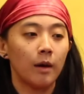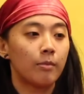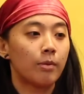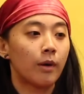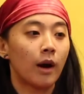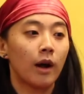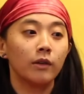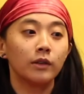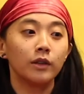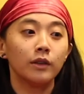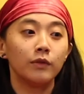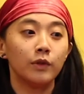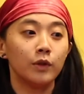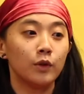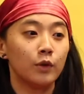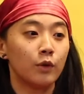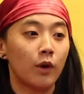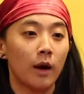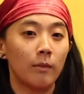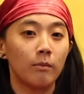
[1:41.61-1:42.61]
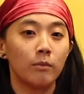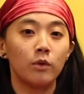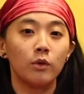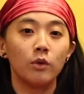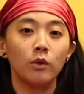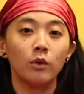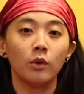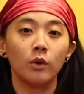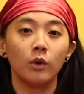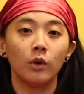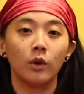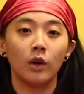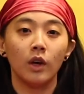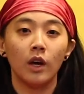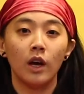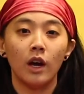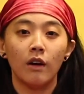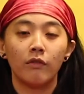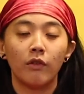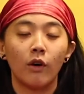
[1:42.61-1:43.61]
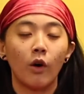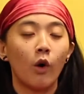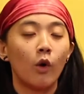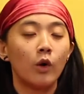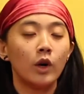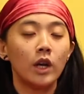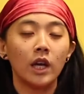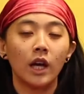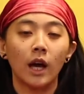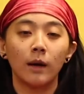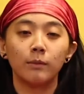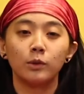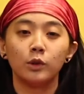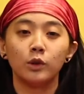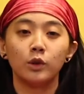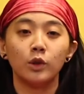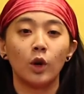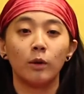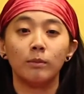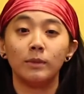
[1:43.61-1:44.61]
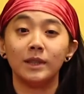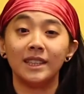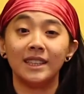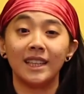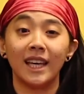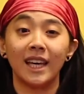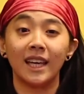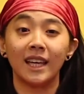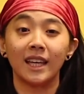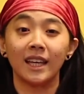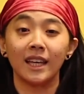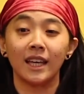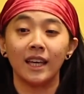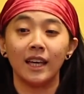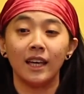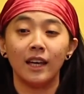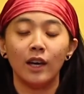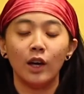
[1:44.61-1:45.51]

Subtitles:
"I'm proud of you, Rambu, for owning up to your mistake.